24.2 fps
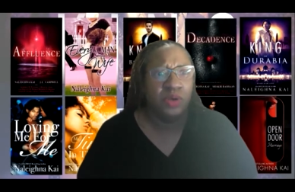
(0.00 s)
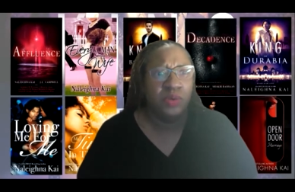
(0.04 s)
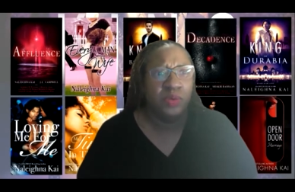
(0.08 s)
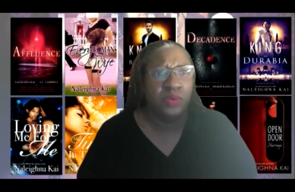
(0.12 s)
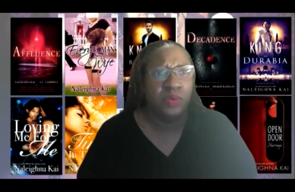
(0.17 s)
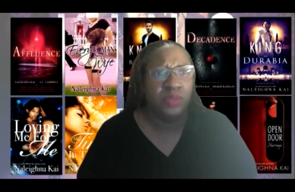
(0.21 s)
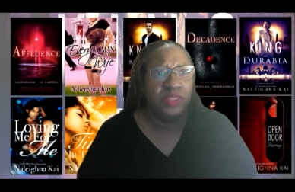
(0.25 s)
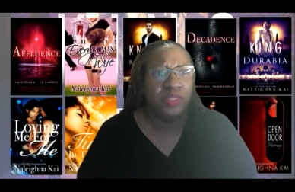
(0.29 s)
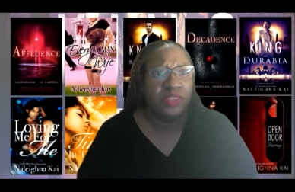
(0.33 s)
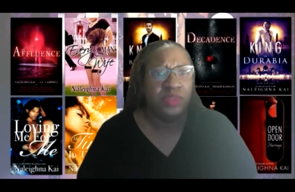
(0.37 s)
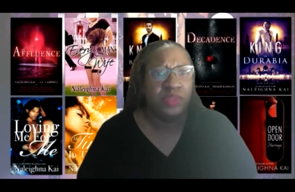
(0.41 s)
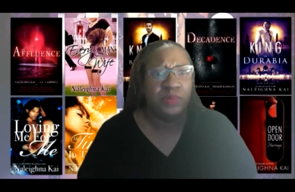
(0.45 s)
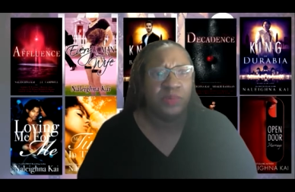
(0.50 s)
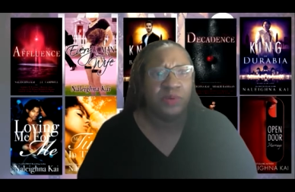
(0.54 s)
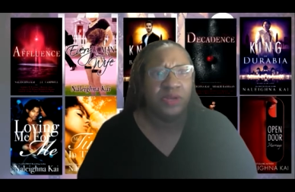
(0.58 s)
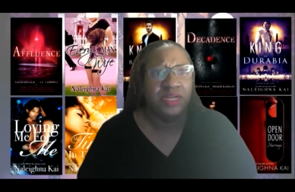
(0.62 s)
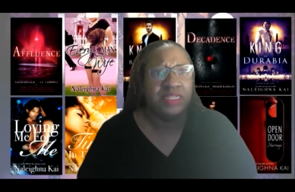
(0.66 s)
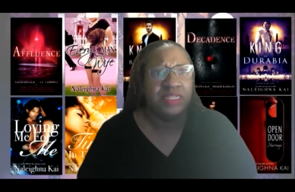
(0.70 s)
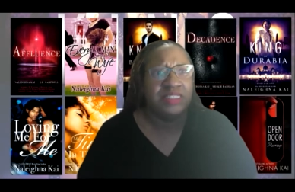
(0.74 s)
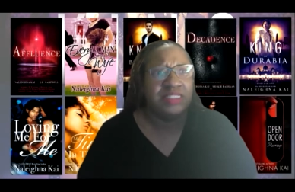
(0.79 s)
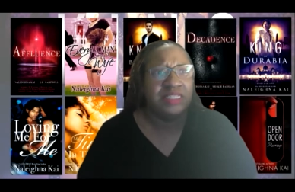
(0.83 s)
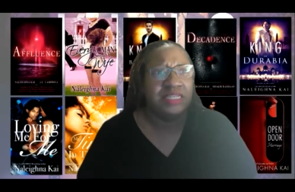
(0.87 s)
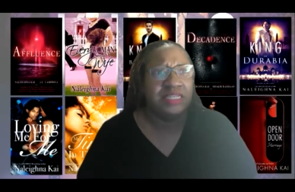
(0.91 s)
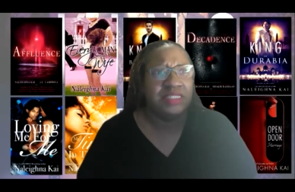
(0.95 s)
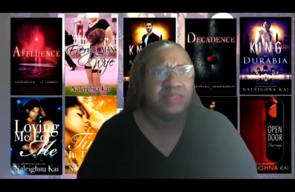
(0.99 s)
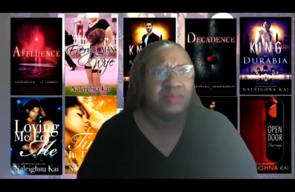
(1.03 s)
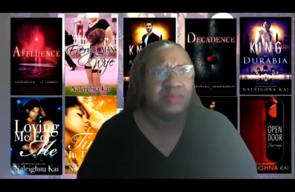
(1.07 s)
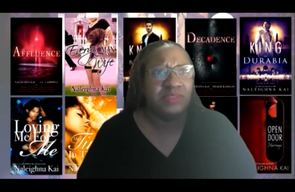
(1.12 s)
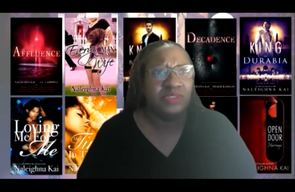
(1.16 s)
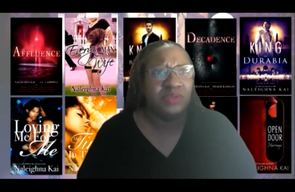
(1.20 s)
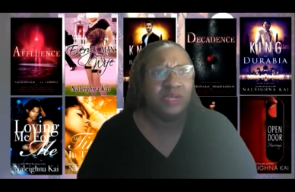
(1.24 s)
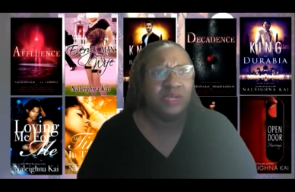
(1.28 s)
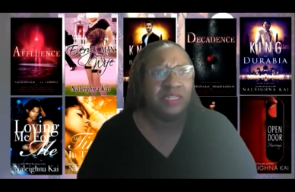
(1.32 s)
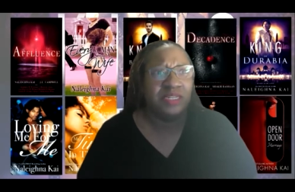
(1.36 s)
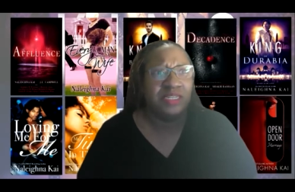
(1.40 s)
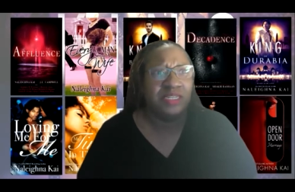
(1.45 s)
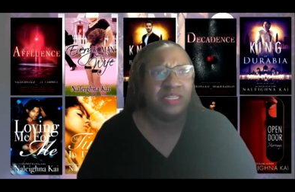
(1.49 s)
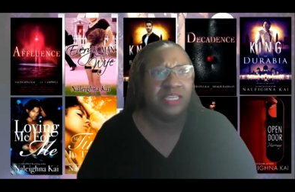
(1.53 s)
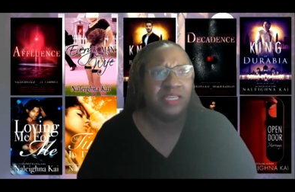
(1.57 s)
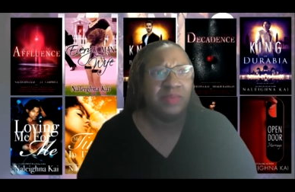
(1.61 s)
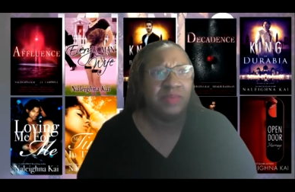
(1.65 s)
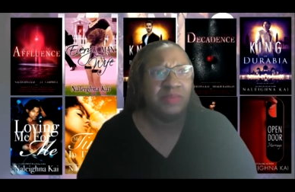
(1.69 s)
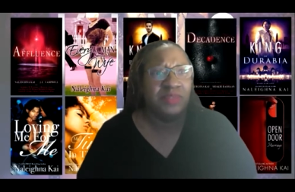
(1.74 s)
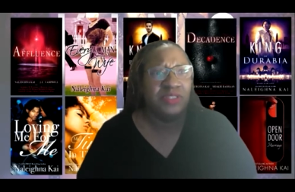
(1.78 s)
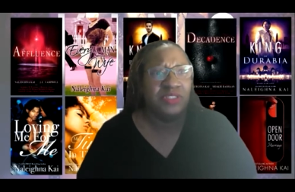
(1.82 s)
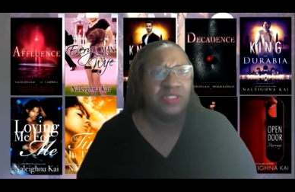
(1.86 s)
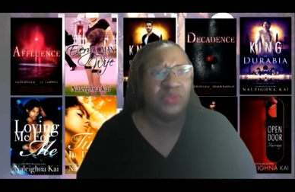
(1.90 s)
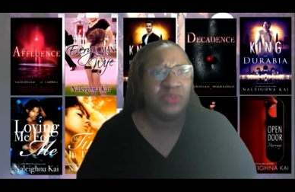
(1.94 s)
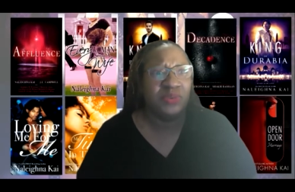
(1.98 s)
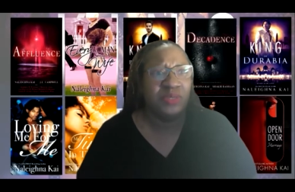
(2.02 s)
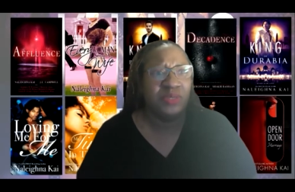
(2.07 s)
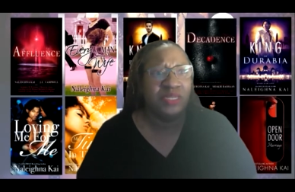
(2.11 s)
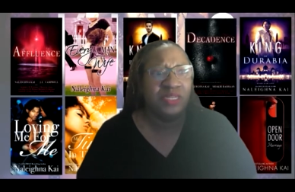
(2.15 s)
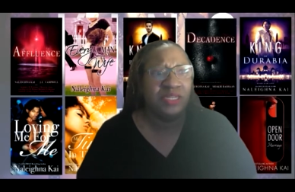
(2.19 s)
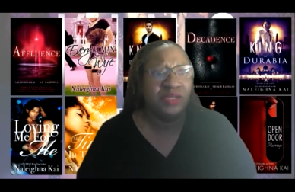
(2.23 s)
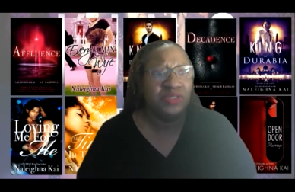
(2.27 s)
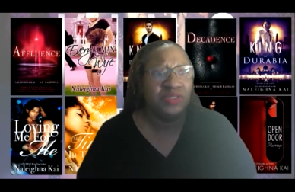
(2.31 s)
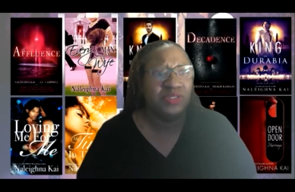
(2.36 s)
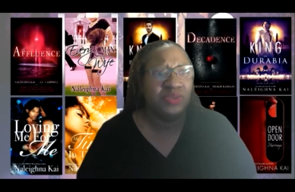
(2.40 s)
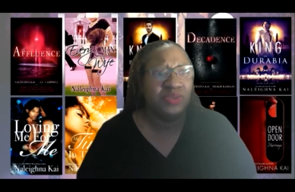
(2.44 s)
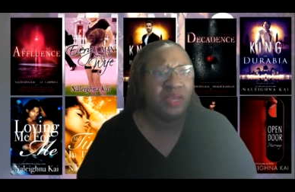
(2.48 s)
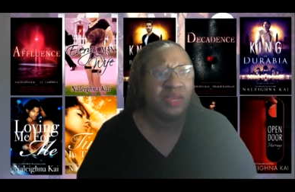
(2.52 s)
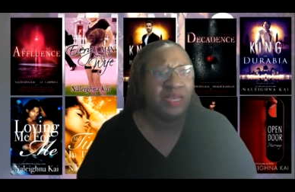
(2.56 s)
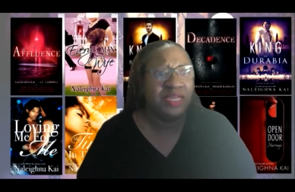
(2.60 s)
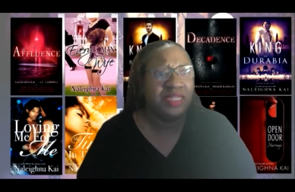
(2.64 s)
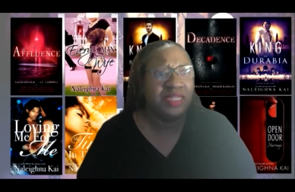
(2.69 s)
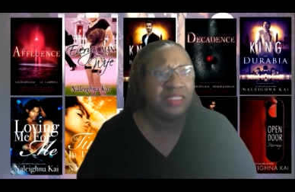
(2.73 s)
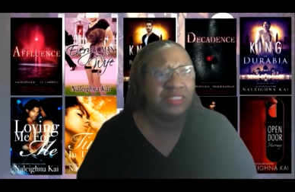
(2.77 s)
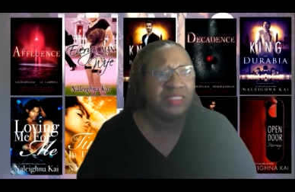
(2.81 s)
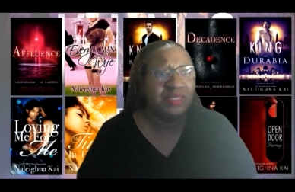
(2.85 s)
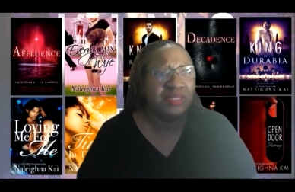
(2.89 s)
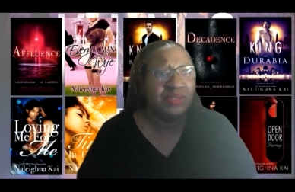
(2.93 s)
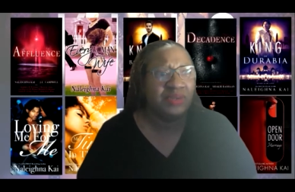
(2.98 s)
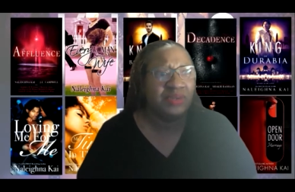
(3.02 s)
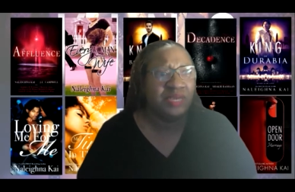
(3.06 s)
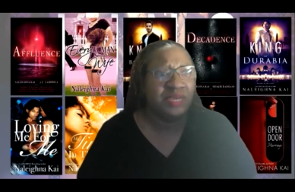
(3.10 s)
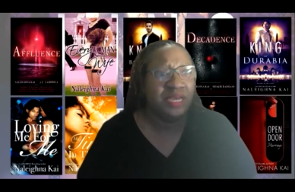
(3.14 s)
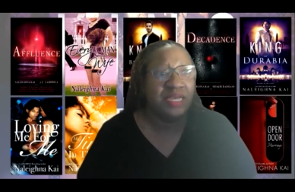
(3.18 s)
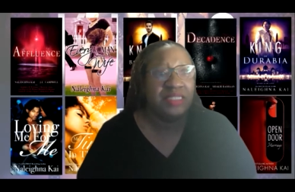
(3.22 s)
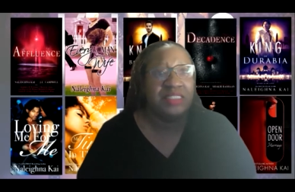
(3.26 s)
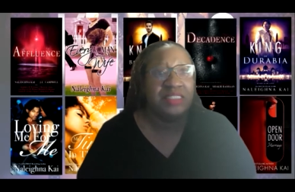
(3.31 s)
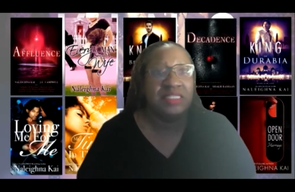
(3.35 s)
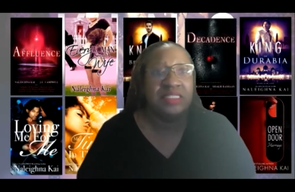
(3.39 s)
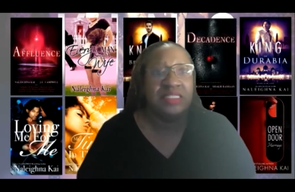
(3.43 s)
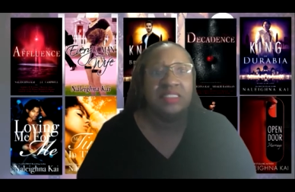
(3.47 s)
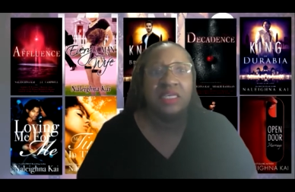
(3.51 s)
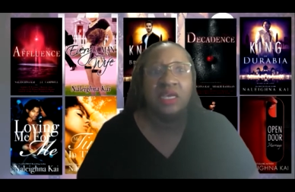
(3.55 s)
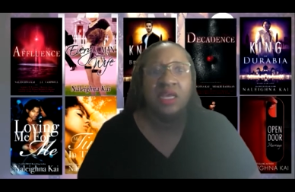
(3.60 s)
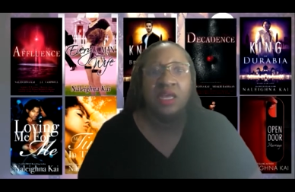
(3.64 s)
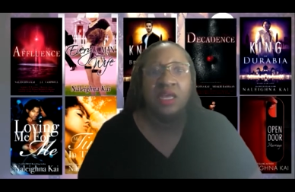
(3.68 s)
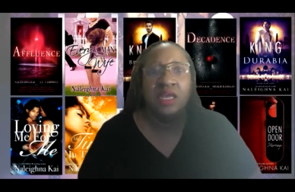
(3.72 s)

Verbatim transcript: with the process, I'm trying to keep the screen here so I can see you guys, is